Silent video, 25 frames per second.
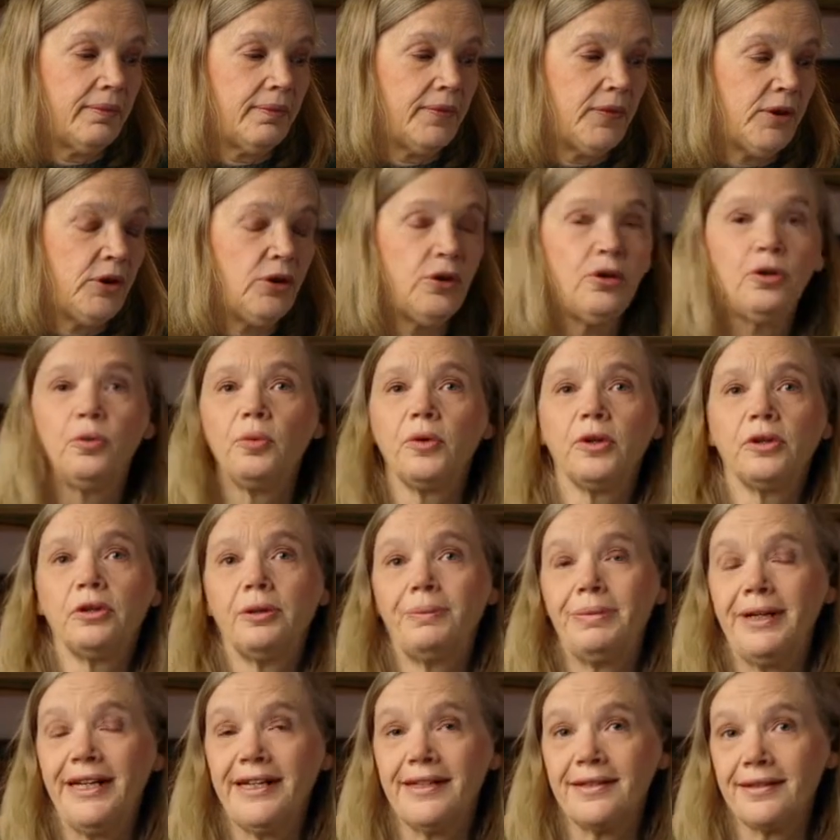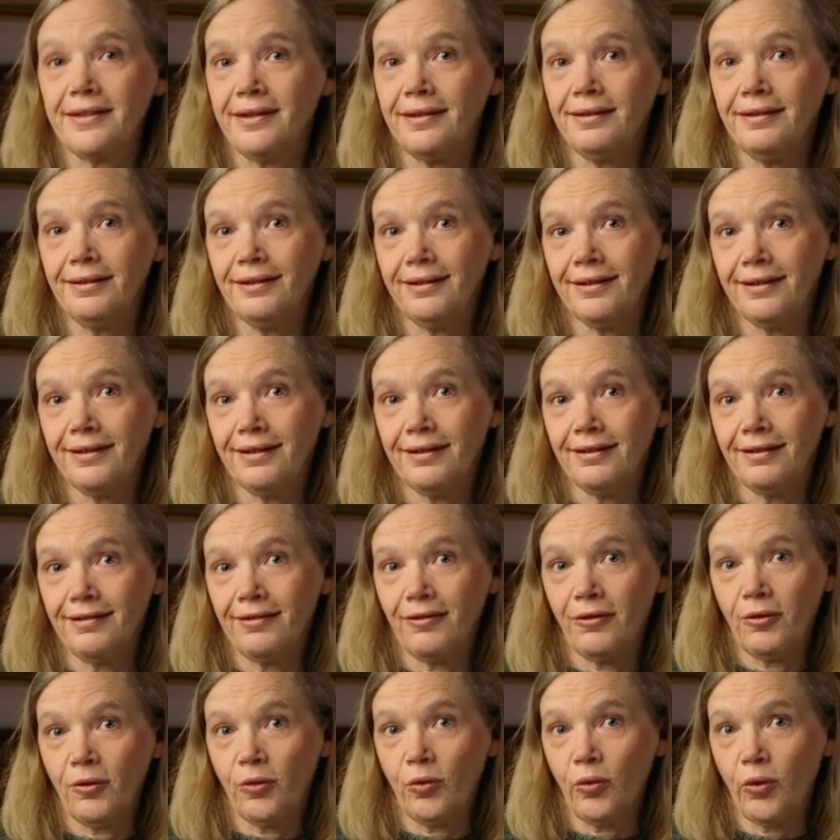You were a blessing
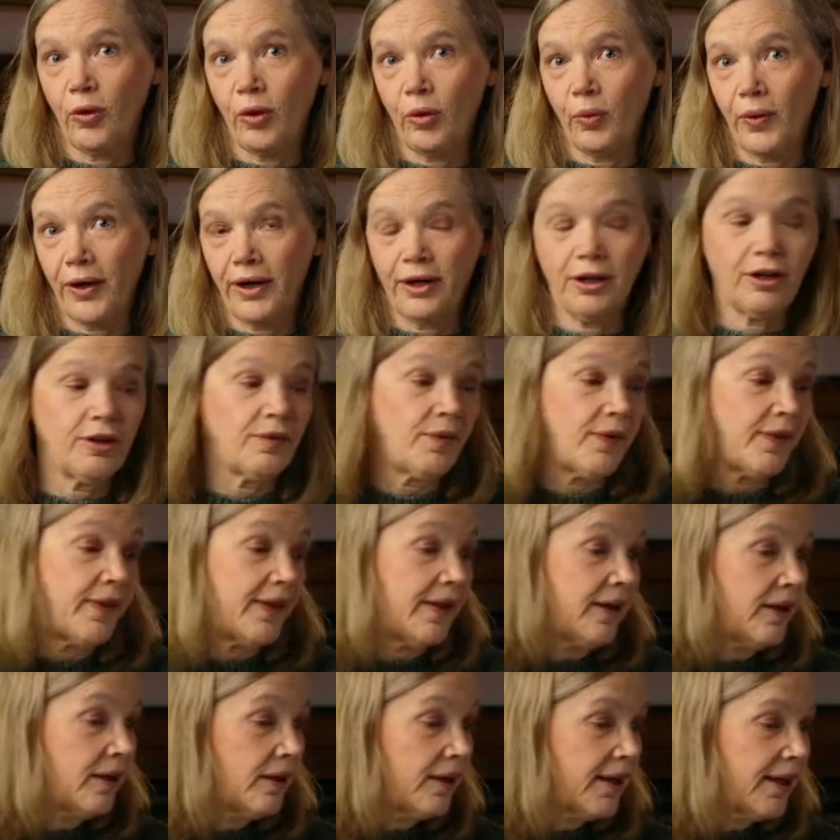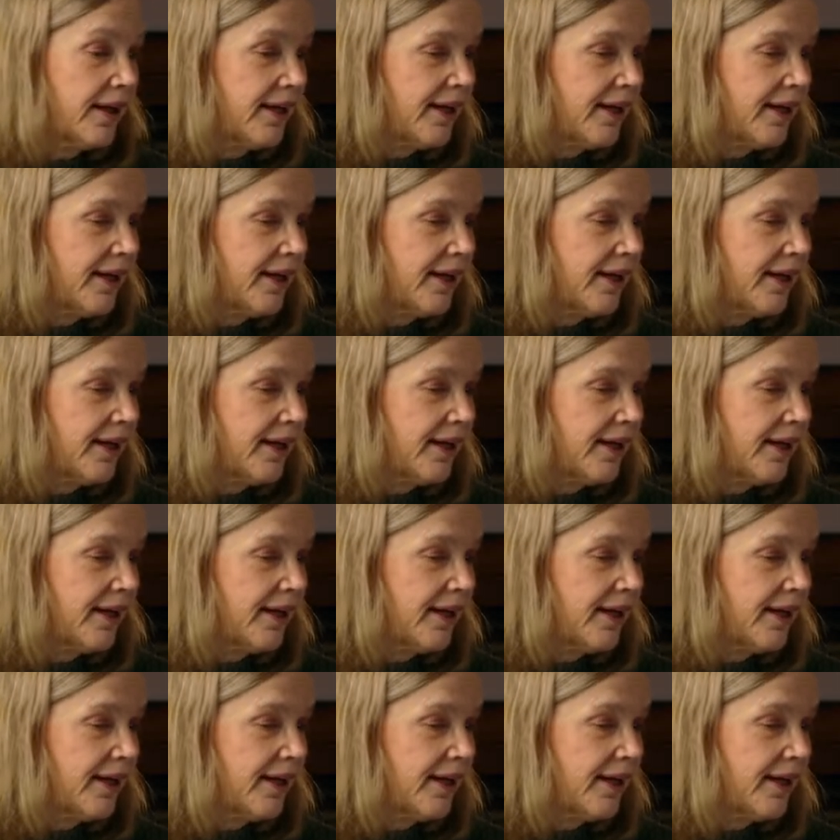all the way over there.